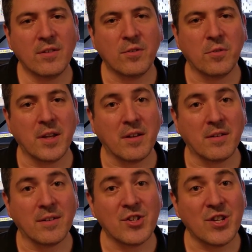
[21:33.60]
So you
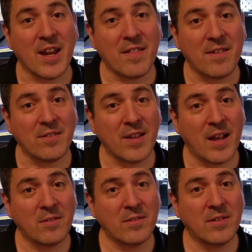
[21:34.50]
can check this
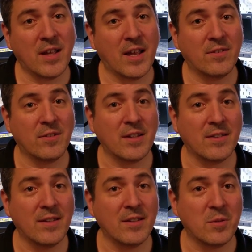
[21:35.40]
out. As you
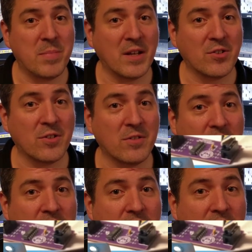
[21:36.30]
can see in the
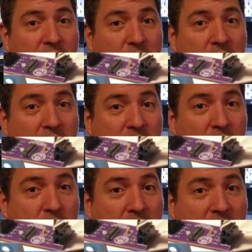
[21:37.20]
picture, this is what
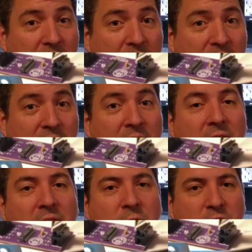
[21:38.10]
you would get,
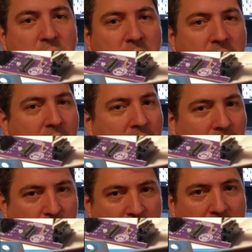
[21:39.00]
which would
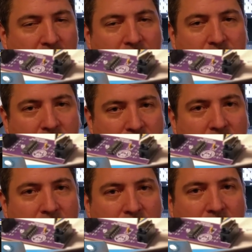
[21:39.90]
greatly
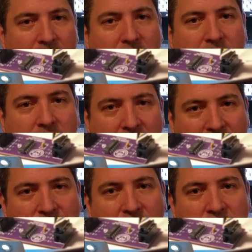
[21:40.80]
facilitate the
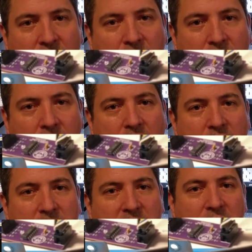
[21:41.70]
connection of your
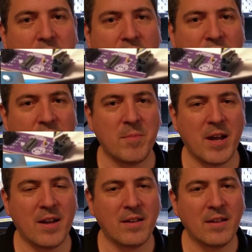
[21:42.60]
RGB to
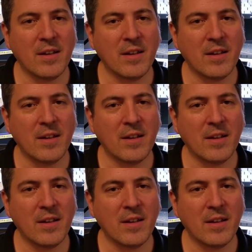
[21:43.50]
HDMI.